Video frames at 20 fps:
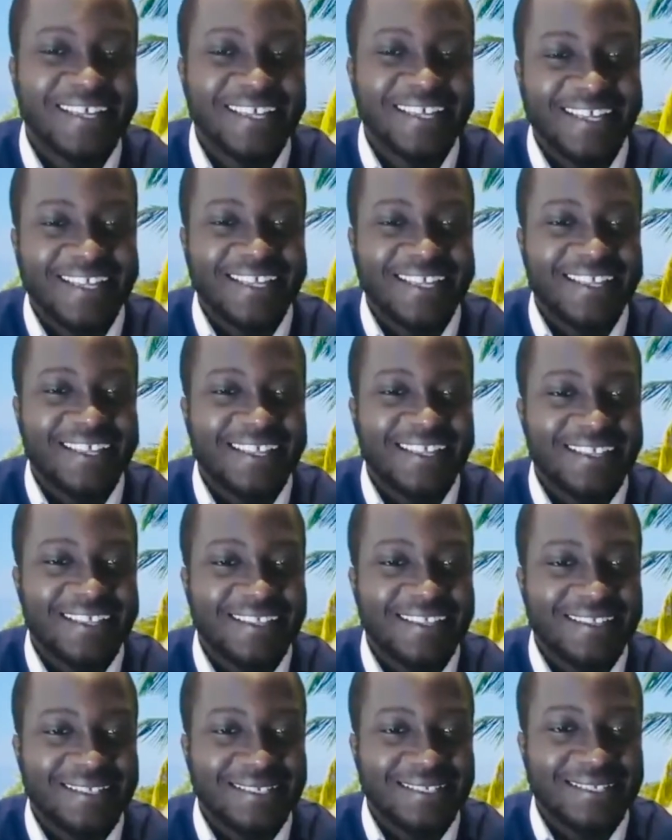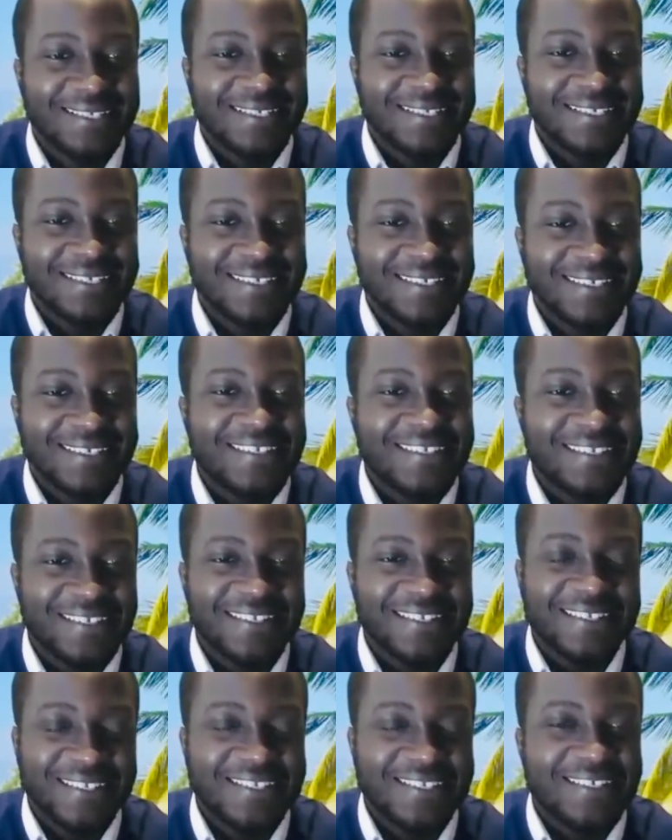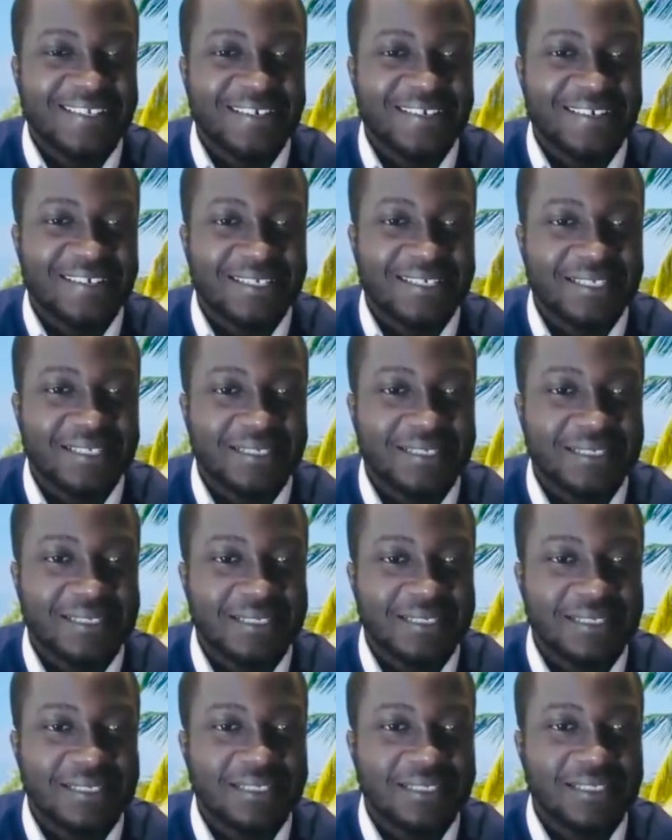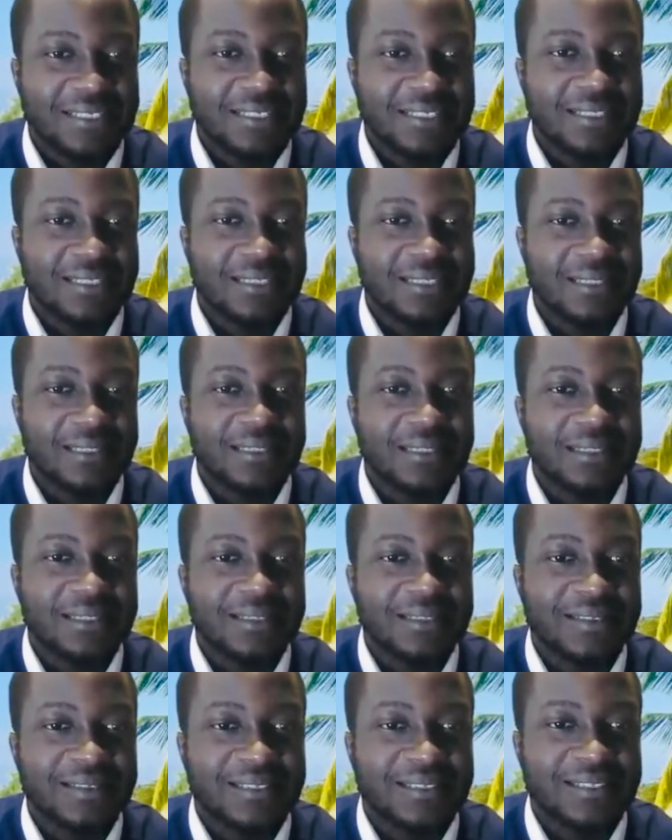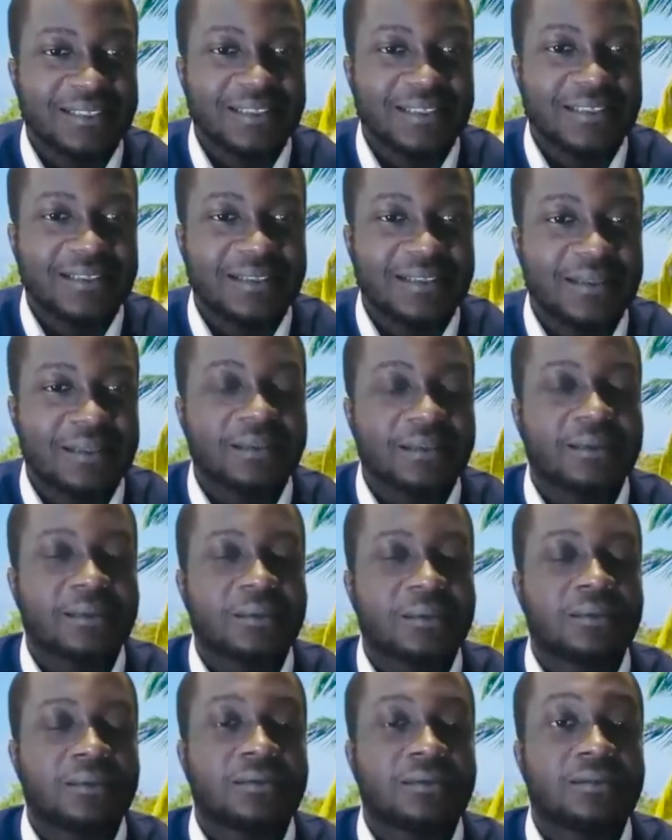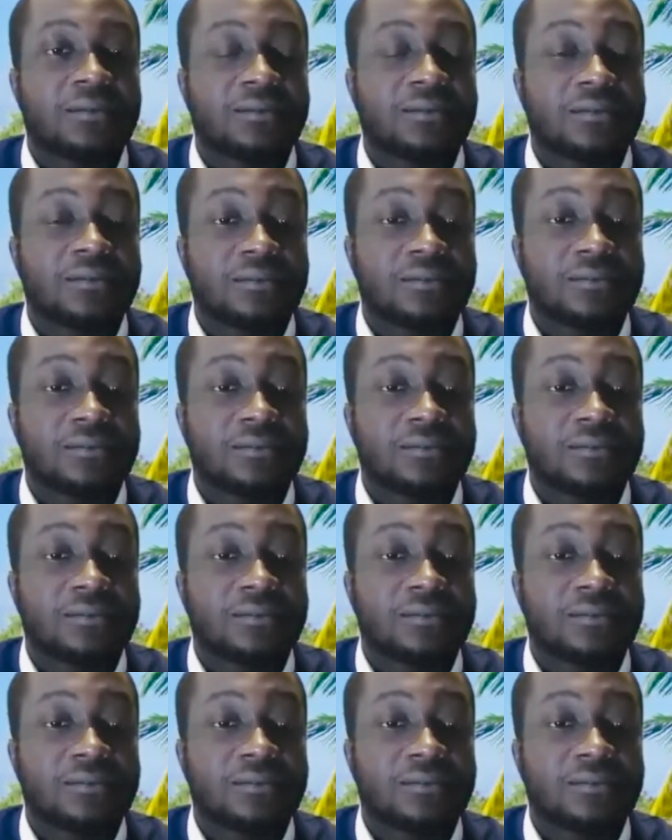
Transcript: (silent)